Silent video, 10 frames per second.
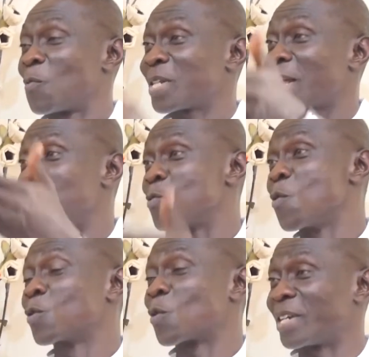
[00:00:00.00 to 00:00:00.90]
What are the
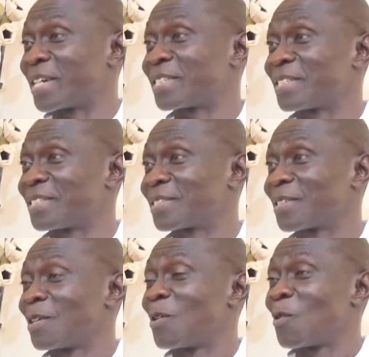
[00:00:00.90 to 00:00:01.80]
road
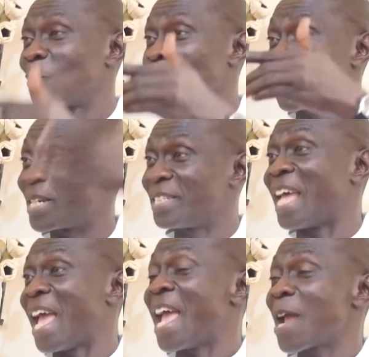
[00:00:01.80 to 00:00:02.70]
connections? What is
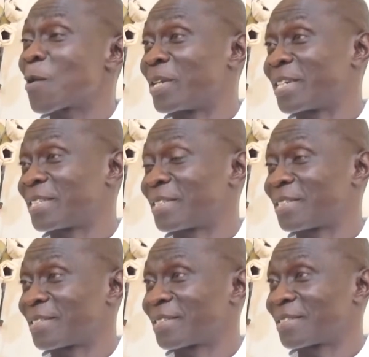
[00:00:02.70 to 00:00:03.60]
the air
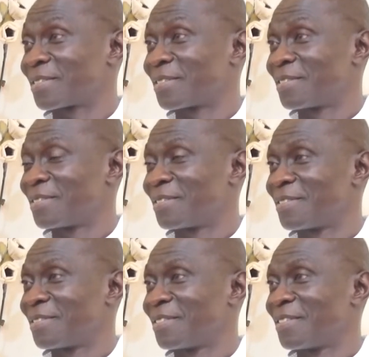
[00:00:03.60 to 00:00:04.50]
connections?
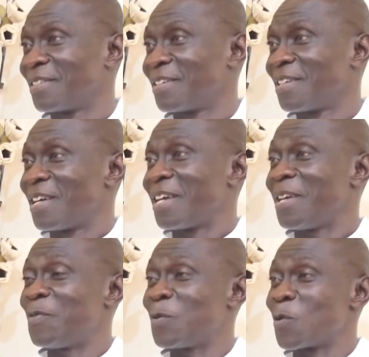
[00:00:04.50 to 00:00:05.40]

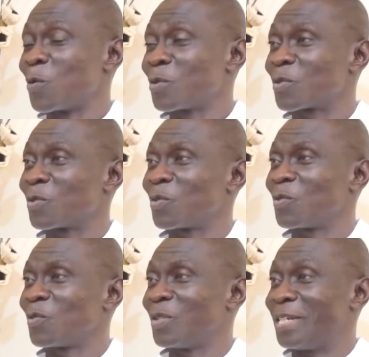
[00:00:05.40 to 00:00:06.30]
If you don't
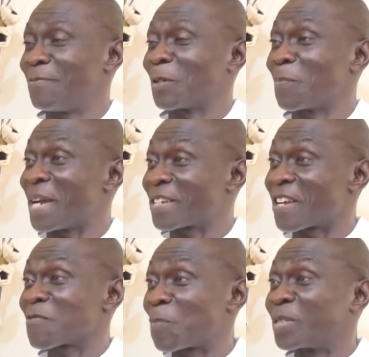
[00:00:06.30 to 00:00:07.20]
develop a
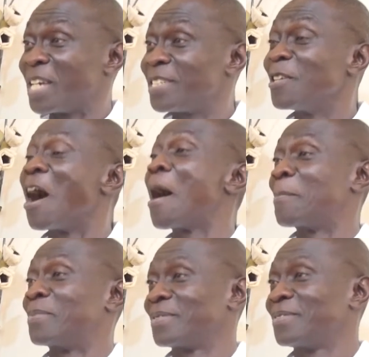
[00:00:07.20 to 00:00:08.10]
transportation
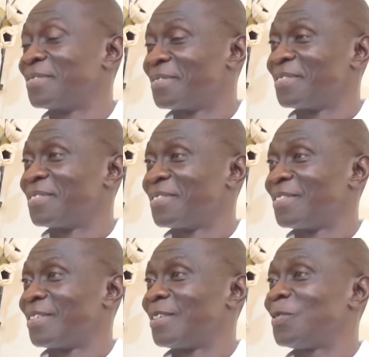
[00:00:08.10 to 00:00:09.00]
hub,
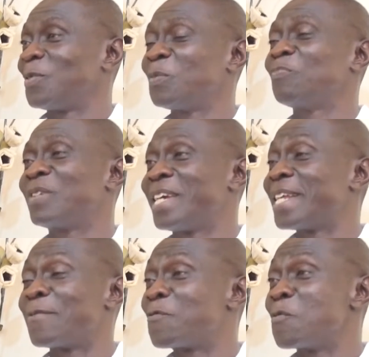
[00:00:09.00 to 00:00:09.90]
you don't
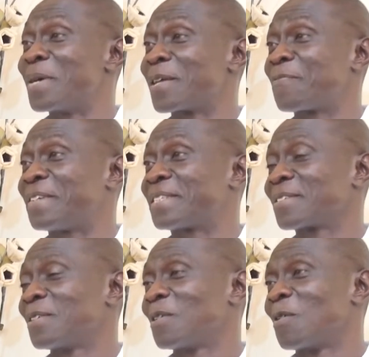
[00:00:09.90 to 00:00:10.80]
get the full
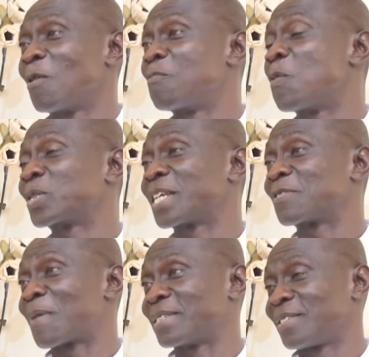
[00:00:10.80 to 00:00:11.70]
benefit of port
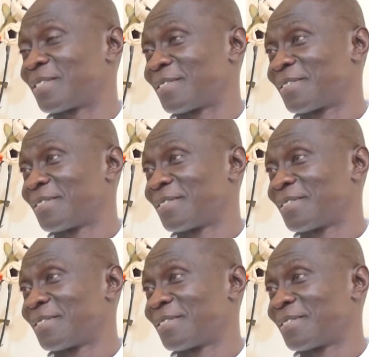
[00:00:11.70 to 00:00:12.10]
expansion.